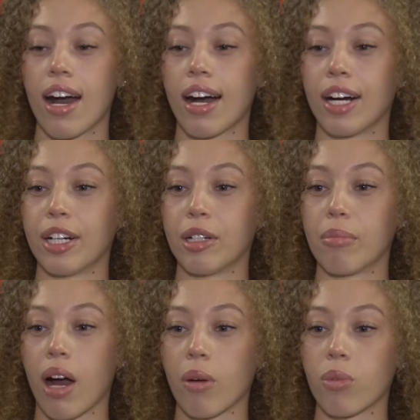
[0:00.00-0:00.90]

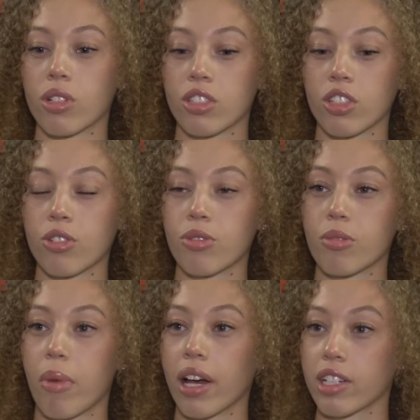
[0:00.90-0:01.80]
I want to
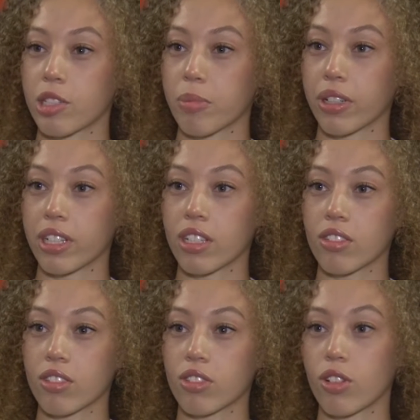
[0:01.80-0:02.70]
use my
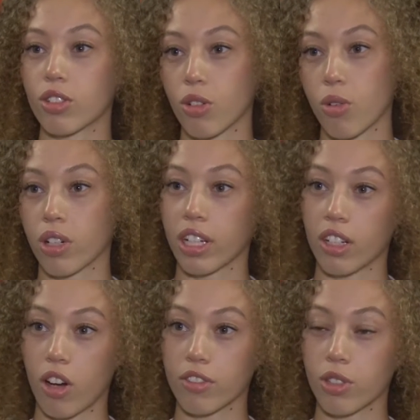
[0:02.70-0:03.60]
experience on the court
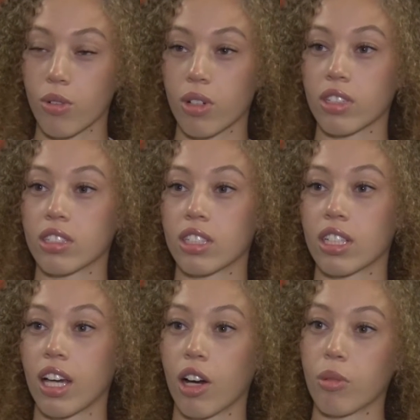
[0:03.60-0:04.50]
and off the court
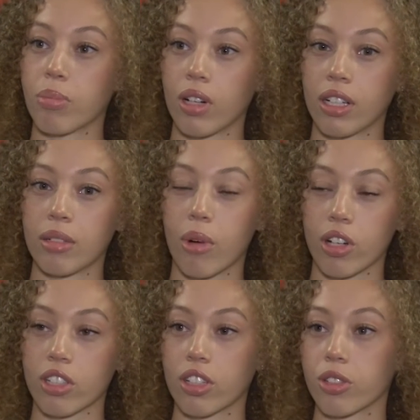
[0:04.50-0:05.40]
to help
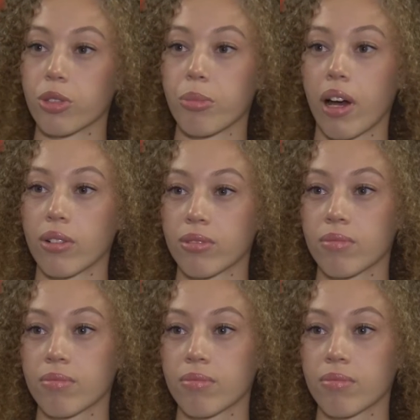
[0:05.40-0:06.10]
our younger group out.